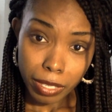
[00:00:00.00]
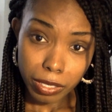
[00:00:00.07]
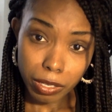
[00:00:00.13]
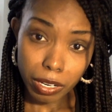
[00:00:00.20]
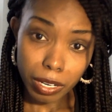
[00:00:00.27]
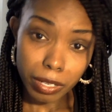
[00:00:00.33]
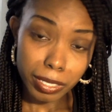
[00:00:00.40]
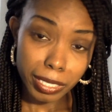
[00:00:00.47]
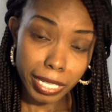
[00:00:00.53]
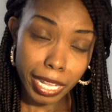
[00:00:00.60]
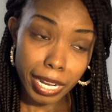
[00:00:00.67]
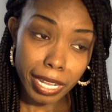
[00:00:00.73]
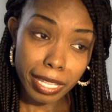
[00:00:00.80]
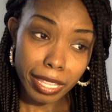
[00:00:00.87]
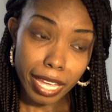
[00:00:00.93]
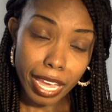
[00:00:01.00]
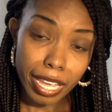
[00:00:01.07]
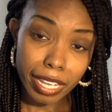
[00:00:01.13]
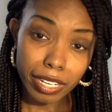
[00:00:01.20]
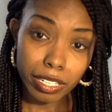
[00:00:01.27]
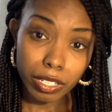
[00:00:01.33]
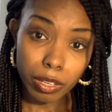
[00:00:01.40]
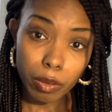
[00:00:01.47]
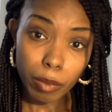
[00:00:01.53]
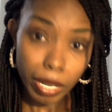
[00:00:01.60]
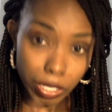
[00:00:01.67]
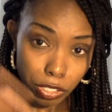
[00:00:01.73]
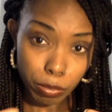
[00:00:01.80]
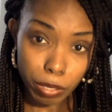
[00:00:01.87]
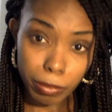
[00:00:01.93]
So understanding that in the
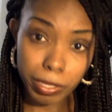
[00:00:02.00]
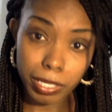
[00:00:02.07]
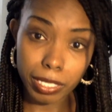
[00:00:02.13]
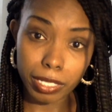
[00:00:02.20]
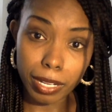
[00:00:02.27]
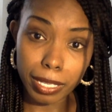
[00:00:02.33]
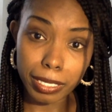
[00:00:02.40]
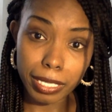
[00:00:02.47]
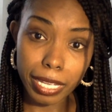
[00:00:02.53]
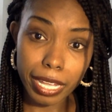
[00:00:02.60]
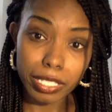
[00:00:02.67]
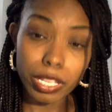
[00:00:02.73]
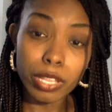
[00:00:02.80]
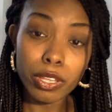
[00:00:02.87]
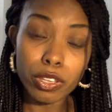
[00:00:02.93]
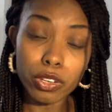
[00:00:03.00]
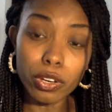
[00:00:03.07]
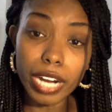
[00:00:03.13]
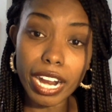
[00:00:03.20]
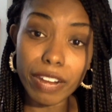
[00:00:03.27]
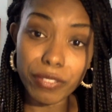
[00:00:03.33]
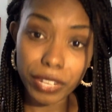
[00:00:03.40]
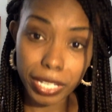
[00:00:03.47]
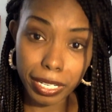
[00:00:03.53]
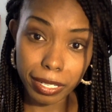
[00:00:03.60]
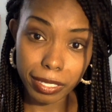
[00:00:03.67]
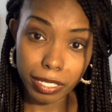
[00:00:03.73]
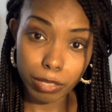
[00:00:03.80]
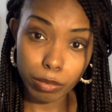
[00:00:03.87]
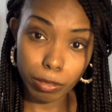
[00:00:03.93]
white supremacist context, your
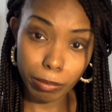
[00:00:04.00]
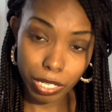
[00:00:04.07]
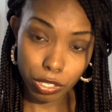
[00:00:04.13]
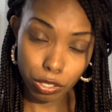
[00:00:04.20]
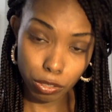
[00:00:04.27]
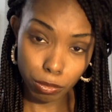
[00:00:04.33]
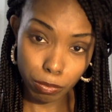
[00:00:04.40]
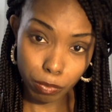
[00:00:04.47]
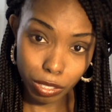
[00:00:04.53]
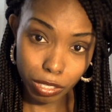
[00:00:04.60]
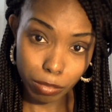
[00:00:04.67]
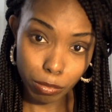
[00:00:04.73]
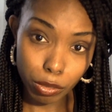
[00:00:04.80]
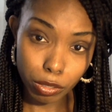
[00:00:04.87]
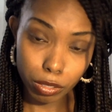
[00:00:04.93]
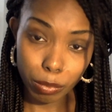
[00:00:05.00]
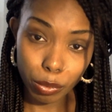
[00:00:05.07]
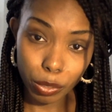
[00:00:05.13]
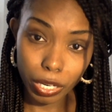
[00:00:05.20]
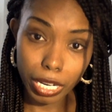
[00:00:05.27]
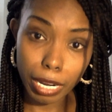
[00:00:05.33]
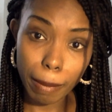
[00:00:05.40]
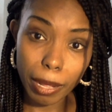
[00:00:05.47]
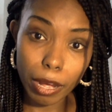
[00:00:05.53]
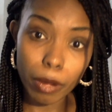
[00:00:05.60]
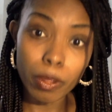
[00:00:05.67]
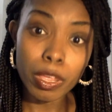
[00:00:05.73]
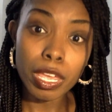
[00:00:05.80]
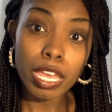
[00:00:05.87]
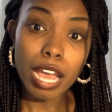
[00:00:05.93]
Africanness is what makes you what's most important
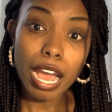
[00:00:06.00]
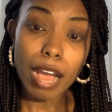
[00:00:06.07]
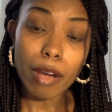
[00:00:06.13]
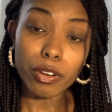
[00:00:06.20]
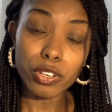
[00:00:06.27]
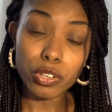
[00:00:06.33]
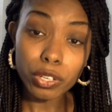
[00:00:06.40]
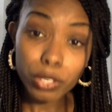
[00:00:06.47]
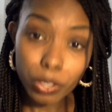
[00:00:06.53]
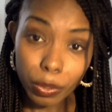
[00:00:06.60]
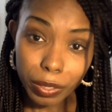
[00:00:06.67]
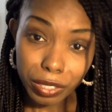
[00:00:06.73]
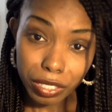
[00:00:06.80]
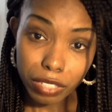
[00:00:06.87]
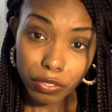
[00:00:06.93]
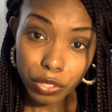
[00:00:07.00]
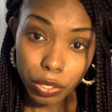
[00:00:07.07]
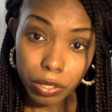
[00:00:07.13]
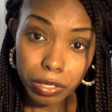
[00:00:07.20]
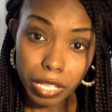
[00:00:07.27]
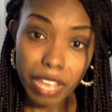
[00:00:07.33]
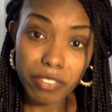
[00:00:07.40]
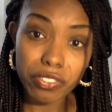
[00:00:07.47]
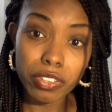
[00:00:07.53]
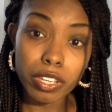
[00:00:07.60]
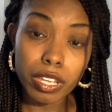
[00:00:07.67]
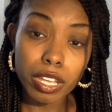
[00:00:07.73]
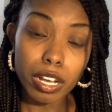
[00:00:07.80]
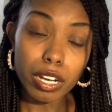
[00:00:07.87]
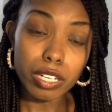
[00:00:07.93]
about how you're going to live your life.
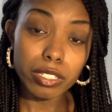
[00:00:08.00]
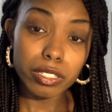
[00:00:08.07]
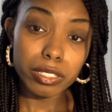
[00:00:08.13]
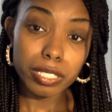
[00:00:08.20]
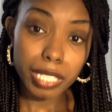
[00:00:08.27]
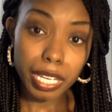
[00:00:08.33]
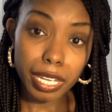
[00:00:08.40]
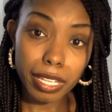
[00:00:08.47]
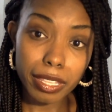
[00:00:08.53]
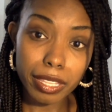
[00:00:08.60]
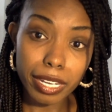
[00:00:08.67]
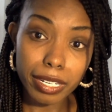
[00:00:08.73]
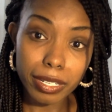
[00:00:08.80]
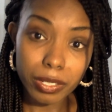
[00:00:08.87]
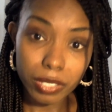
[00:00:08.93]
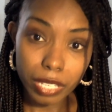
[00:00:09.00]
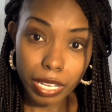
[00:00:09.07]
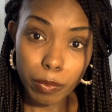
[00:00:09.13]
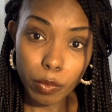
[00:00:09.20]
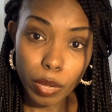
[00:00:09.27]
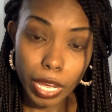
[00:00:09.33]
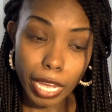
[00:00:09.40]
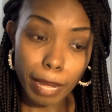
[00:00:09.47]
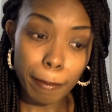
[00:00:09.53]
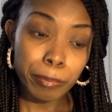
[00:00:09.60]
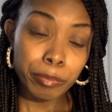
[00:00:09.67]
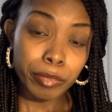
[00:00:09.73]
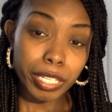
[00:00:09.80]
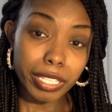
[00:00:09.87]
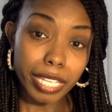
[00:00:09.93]
Understand that in the same way,
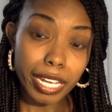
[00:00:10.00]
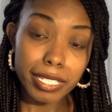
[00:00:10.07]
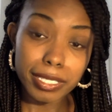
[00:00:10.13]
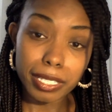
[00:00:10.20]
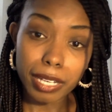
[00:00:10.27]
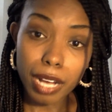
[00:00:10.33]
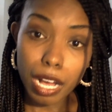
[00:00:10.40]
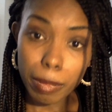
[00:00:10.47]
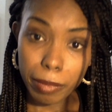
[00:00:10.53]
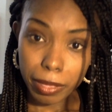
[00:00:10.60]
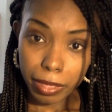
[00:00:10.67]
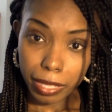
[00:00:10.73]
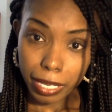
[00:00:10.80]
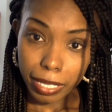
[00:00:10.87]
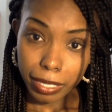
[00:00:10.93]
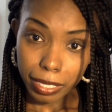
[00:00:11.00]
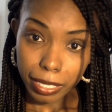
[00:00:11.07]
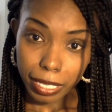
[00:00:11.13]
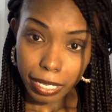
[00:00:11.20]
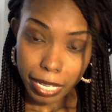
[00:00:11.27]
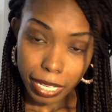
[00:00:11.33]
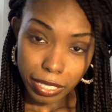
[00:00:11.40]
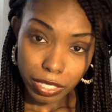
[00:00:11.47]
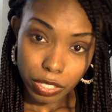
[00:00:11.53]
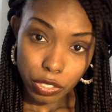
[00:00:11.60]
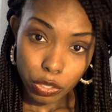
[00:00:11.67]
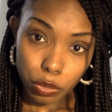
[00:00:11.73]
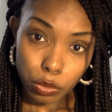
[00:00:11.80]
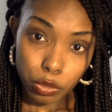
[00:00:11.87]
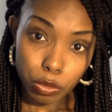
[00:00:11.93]
that is the common thing that's connecting
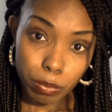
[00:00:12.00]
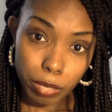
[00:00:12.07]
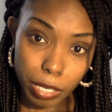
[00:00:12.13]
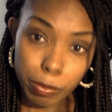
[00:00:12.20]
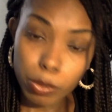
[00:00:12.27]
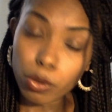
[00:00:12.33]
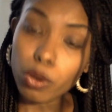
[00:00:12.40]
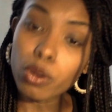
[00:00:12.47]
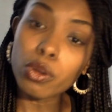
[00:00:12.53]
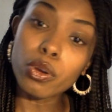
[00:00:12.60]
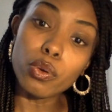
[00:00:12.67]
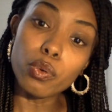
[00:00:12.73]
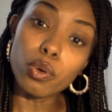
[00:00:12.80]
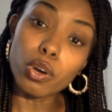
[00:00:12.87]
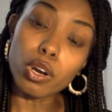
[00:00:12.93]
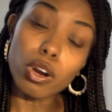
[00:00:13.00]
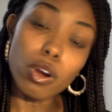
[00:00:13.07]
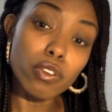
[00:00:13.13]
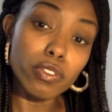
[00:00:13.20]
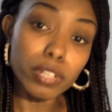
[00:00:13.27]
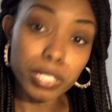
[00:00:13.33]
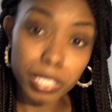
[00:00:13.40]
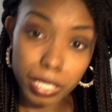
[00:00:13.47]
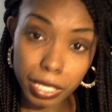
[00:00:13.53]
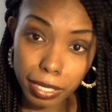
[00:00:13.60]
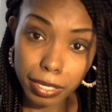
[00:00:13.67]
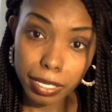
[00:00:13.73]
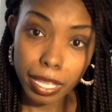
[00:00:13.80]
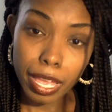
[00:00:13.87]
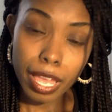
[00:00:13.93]
you to people who are
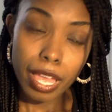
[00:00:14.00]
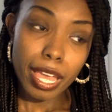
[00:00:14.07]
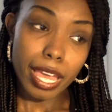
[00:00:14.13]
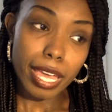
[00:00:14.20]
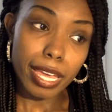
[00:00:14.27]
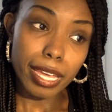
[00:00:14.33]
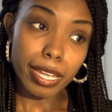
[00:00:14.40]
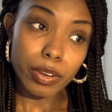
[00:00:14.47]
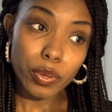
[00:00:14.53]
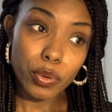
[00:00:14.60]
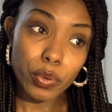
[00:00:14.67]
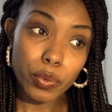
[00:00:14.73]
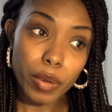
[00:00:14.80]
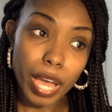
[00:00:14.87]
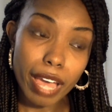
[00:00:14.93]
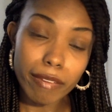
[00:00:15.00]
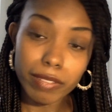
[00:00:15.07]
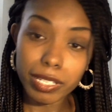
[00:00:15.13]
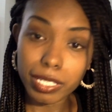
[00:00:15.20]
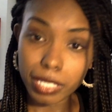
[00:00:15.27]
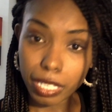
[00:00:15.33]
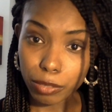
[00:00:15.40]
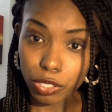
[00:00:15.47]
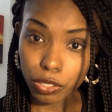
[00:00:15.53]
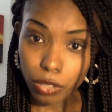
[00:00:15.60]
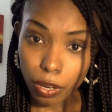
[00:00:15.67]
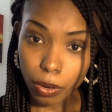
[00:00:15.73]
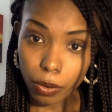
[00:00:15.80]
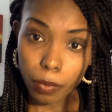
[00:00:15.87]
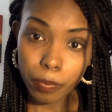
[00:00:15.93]
overseas and who have the same
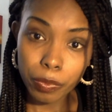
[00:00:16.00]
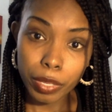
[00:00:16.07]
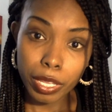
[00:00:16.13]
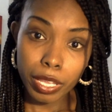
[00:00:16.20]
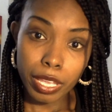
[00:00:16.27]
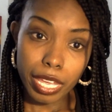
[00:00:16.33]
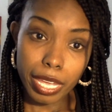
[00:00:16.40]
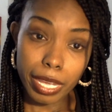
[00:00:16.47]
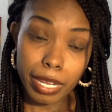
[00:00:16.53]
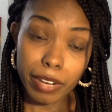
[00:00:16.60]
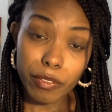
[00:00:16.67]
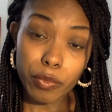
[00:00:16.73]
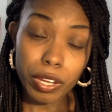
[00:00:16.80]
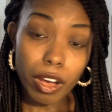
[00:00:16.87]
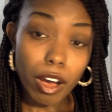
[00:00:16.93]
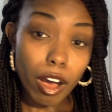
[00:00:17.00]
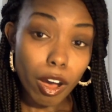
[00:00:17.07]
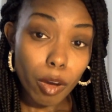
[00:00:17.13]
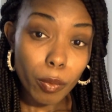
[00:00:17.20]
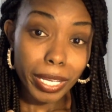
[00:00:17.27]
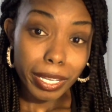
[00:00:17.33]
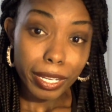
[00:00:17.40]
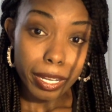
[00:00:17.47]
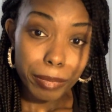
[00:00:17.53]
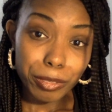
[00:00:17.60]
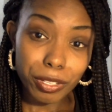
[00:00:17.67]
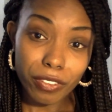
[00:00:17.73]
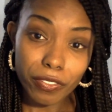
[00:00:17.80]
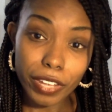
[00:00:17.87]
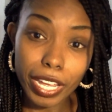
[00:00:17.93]
struggle. And if we all wake up to
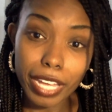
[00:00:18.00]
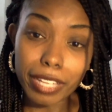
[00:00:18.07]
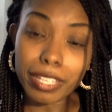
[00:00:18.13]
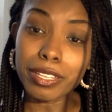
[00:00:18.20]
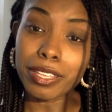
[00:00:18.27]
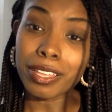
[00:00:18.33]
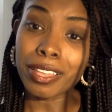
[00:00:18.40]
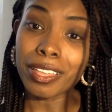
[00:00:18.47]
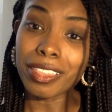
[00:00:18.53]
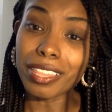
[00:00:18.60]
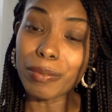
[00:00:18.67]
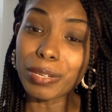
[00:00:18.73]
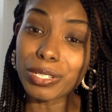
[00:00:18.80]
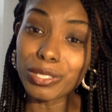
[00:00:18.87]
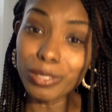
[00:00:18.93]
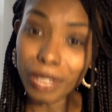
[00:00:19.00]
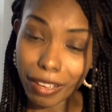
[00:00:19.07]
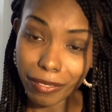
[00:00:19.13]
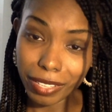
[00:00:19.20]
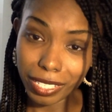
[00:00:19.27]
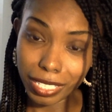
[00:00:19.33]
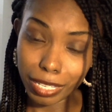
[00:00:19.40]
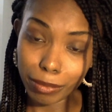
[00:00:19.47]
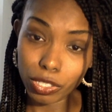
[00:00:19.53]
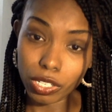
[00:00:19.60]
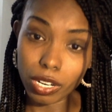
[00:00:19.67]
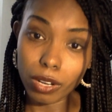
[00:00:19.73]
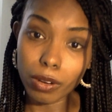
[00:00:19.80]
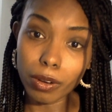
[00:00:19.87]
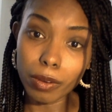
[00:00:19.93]
the fact that we do have the same
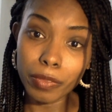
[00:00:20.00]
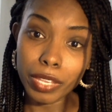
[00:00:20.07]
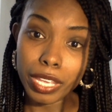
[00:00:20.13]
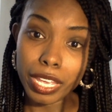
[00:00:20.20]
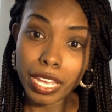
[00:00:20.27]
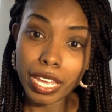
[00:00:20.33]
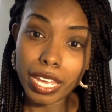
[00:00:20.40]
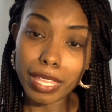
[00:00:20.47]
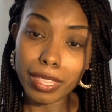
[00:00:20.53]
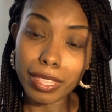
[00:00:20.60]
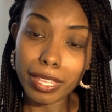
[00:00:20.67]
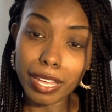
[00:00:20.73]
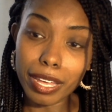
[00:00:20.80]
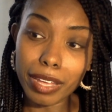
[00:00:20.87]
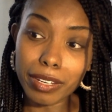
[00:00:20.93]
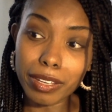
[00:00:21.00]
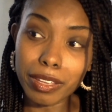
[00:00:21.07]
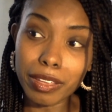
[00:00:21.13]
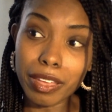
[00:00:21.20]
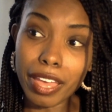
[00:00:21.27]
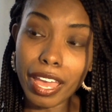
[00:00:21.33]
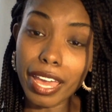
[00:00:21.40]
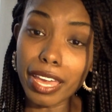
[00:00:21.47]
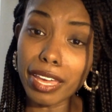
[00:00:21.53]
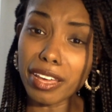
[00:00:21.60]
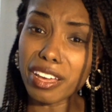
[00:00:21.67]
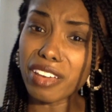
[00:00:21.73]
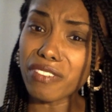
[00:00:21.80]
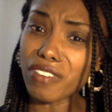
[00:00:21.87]
struggle and that, hey, if